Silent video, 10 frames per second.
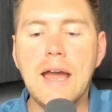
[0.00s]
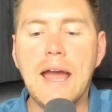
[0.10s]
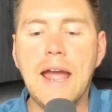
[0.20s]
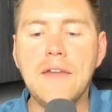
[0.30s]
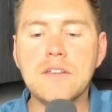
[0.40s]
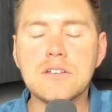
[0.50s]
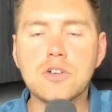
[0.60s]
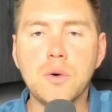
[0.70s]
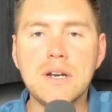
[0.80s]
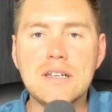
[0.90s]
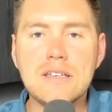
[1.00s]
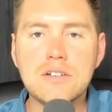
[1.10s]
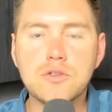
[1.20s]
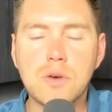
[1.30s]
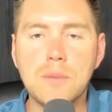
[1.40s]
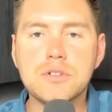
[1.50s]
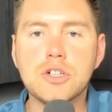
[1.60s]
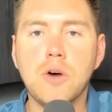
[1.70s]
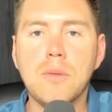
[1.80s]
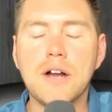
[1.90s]
And this is going to disrupt
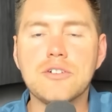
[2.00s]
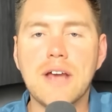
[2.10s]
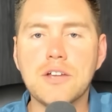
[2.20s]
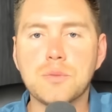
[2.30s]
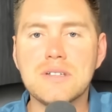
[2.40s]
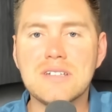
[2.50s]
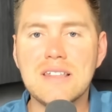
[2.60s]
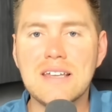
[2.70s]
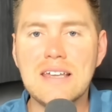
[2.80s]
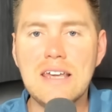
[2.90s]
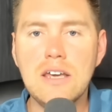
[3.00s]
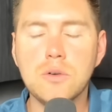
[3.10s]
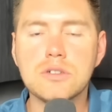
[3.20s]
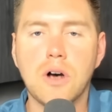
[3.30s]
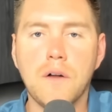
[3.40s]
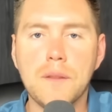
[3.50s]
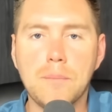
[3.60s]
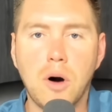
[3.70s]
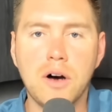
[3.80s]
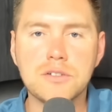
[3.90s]
so much as we see the yields on the
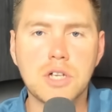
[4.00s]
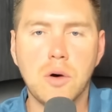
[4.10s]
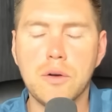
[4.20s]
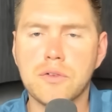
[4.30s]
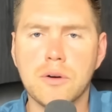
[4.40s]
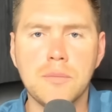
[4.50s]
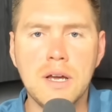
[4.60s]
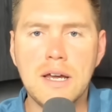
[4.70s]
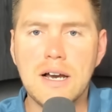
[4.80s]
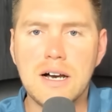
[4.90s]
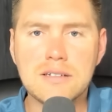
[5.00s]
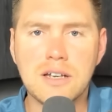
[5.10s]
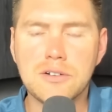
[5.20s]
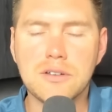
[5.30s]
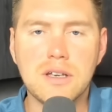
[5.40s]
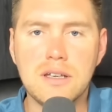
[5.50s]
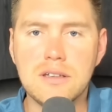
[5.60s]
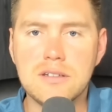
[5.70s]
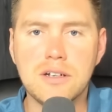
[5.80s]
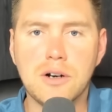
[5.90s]
bonds going from essentially
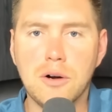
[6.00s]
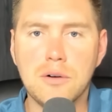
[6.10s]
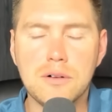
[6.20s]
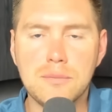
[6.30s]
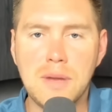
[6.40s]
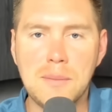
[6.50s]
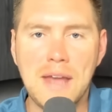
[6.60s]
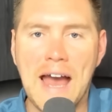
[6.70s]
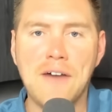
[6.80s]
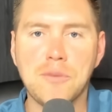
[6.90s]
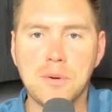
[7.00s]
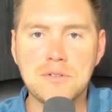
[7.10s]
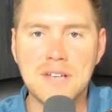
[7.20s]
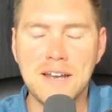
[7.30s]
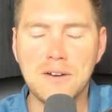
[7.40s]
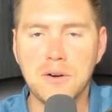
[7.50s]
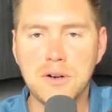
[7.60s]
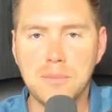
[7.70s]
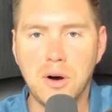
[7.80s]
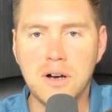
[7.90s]
zero, maybe 0.5% on
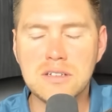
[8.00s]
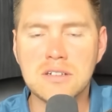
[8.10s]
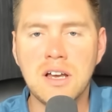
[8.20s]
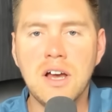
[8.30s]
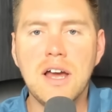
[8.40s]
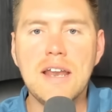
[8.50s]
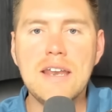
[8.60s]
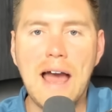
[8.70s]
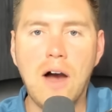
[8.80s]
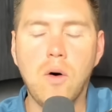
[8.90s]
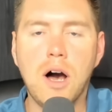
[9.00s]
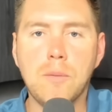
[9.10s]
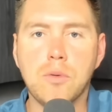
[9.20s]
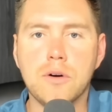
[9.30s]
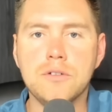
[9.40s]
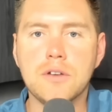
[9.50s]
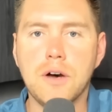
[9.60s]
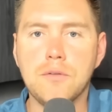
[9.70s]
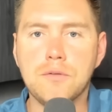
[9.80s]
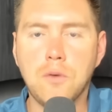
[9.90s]
your bonds, now upwards
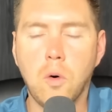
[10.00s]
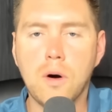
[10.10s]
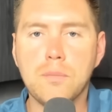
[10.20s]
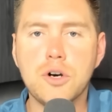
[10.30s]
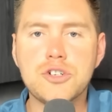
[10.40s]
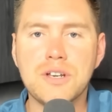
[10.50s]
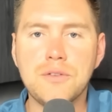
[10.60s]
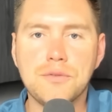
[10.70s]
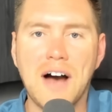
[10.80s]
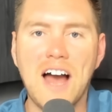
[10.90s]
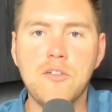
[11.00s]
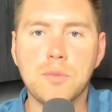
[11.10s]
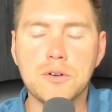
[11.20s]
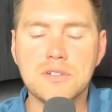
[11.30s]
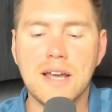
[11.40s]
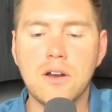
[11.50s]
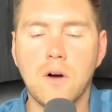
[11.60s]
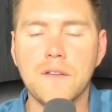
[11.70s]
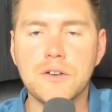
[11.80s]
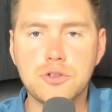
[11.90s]
of 4%, pushing 5%
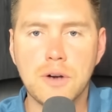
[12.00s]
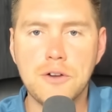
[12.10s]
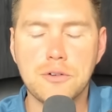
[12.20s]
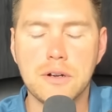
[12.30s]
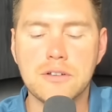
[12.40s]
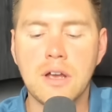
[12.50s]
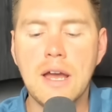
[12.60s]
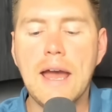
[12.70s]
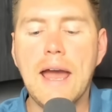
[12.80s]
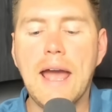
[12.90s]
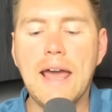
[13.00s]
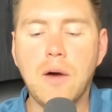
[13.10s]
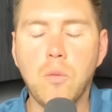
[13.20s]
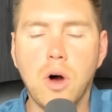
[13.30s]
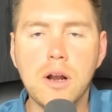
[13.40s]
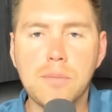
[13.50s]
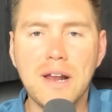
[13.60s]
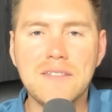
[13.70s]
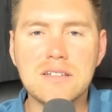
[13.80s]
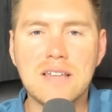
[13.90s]
on the treasuries. And I want to
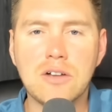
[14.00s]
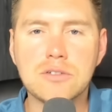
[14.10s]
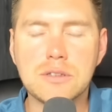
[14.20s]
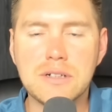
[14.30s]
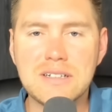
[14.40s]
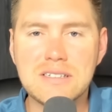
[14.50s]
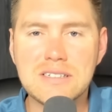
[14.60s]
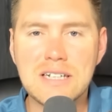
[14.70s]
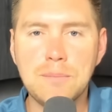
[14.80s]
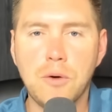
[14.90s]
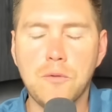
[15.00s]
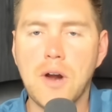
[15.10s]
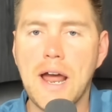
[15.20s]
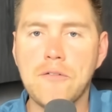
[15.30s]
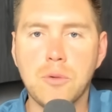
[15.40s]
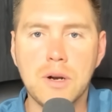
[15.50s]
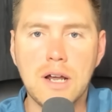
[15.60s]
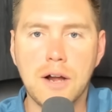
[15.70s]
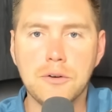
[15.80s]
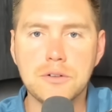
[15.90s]
break this down so that it's simple for everyone
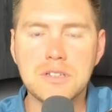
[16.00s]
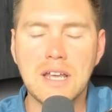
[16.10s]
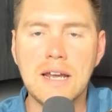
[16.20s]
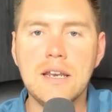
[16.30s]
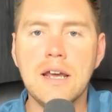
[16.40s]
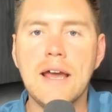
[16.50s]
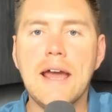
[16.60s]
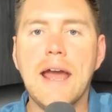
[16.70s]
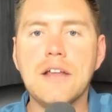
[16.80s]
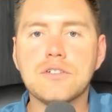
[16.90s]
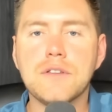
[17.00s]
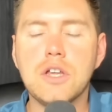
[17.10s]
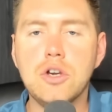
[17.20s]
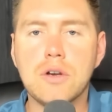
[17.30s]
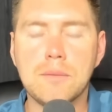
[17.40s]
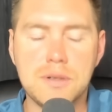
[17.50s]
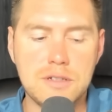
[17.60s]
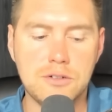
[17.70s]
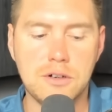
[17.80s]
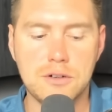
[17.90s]
to understand and so that you can
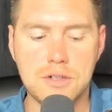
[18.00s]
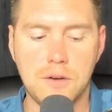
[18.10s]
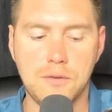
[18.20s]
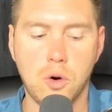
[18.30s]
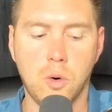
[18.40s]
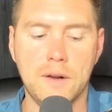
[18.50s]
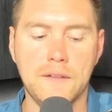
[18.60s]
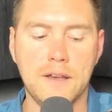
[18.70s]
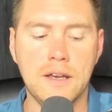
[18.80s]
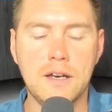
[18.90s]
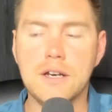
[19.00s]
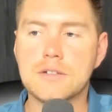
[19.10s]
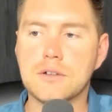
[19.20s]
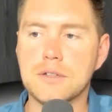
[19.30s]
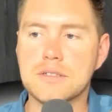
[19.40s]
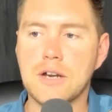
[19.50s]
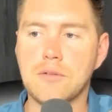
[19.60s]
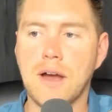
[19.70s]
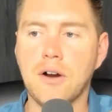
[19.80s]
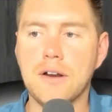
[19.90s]
position yourself accordingly. So let's get
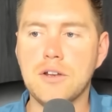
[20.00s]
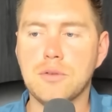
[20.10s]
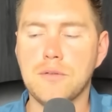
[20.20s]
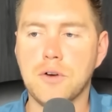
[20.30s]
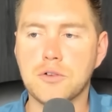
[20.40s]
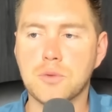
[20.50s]
right on into it, folks.